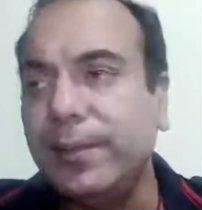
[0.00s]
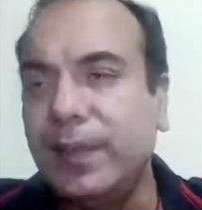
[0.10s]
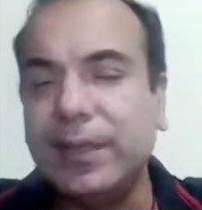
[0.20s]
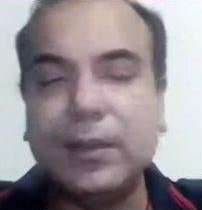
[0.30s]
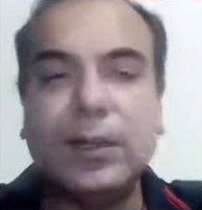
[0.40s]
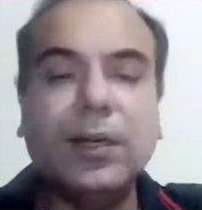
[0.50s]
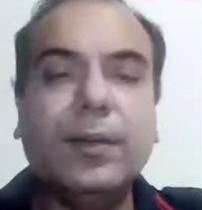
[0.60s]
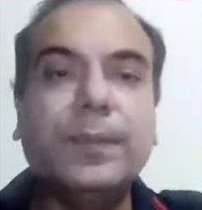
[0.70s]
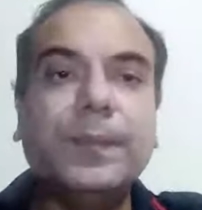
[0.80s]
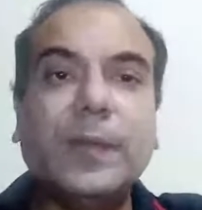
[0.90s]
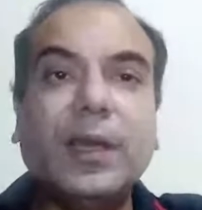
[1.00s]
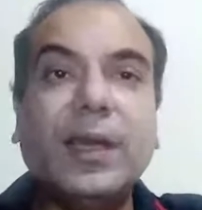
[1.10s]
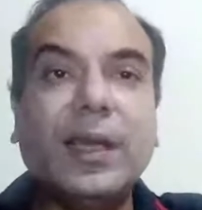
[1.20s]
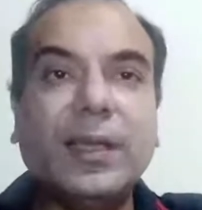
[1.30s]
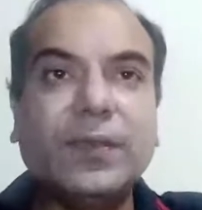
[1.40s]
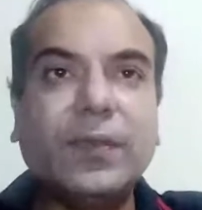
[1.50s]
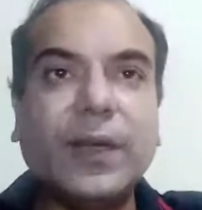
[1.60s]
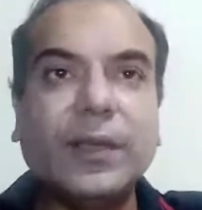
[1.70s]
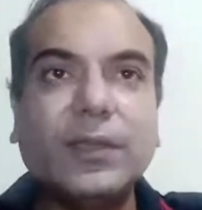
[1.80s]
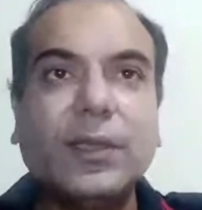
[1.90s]
that Reliance
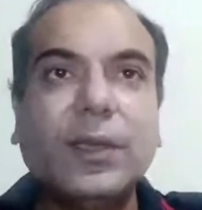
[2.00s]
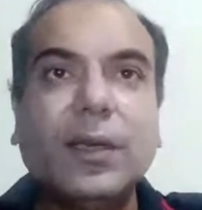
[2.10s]
Fresh.